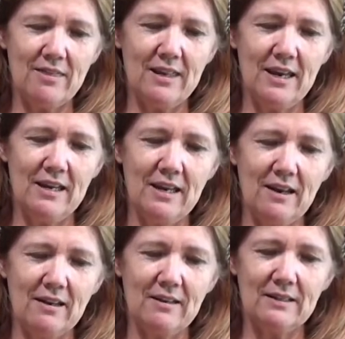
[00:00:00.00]
then
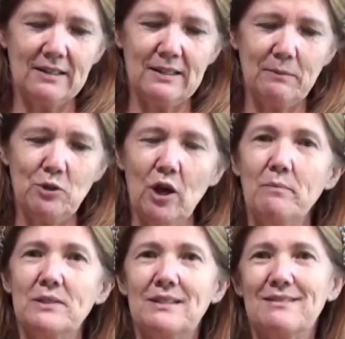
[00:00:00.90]

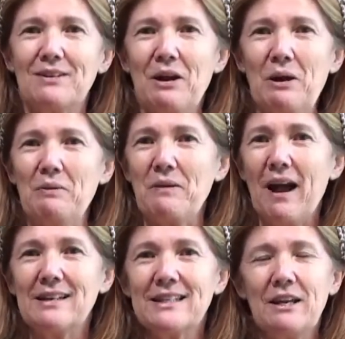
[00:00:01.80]
sometimes
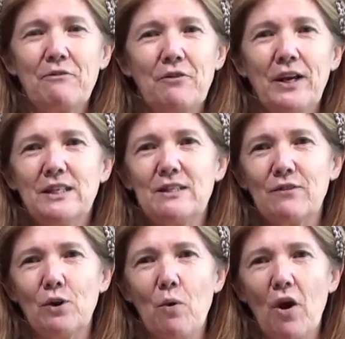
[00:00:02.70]
asking friends
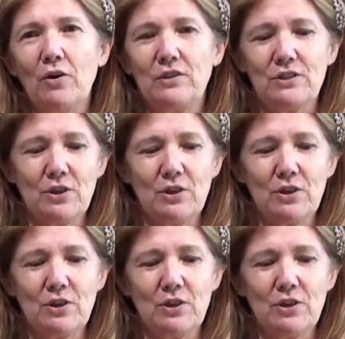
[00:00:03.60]
for quotes.